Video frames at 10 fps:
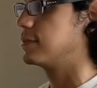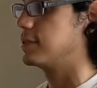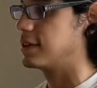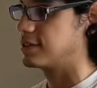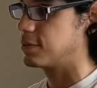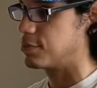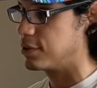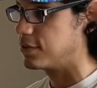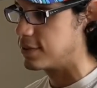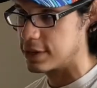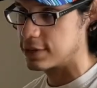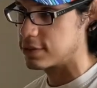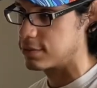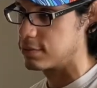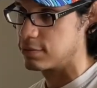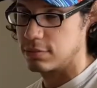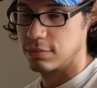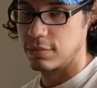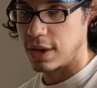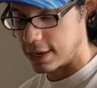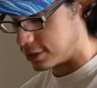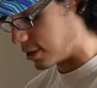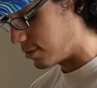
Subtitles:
that is the prefix hexa.